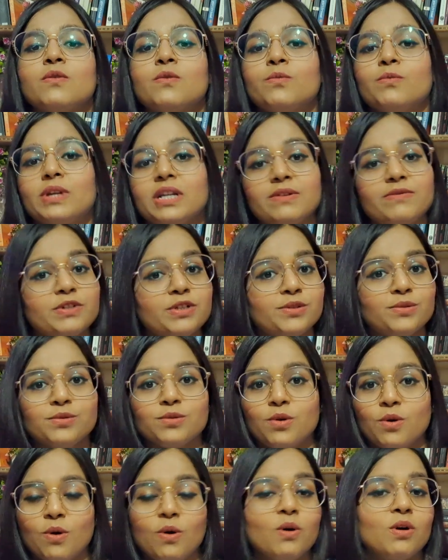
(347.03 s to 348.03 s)
Whenever you
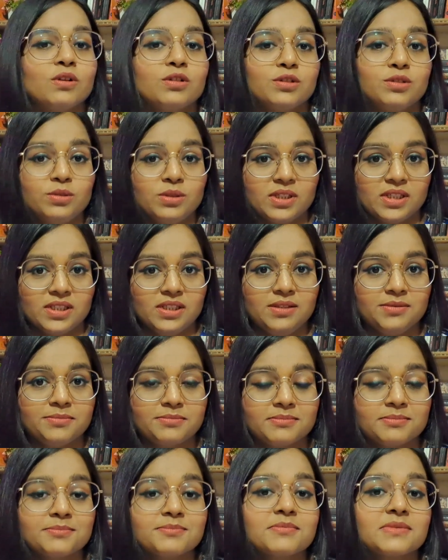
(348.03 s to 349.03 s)
go on Google,
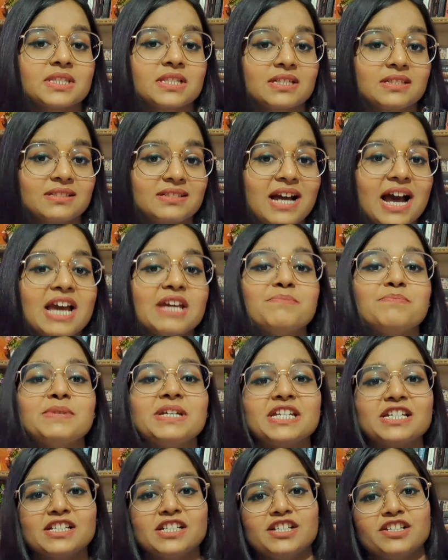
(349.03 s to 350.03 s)
type
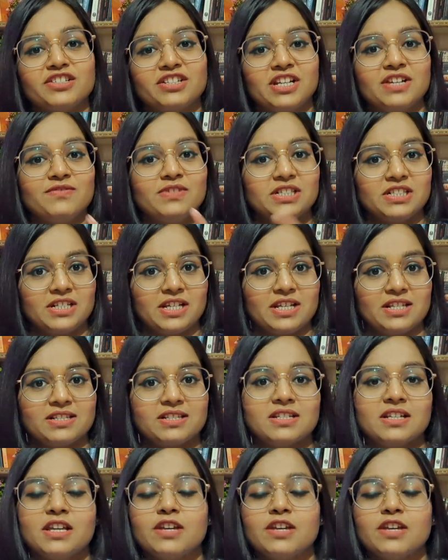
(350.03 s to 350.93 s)
English level test.